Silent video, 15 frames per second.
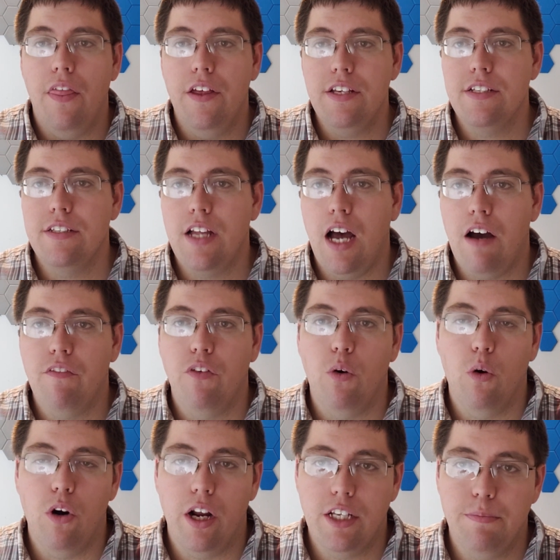This is not
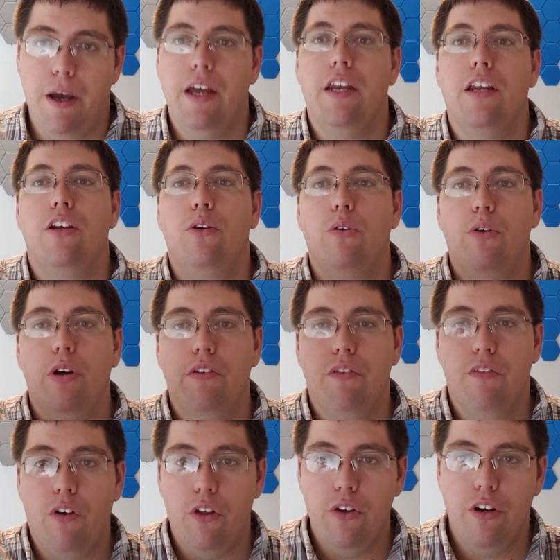for expanding to
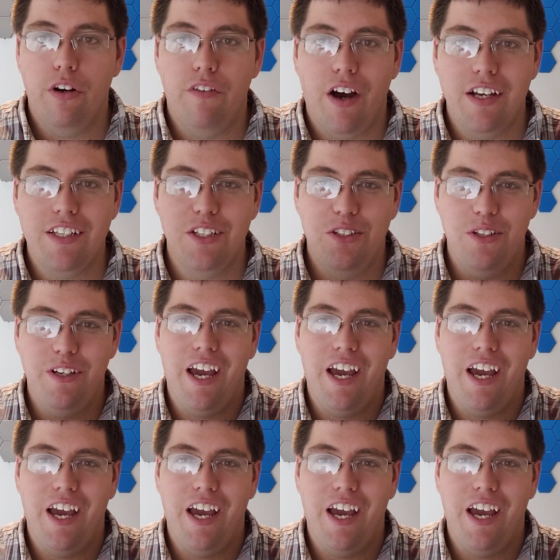even further devices.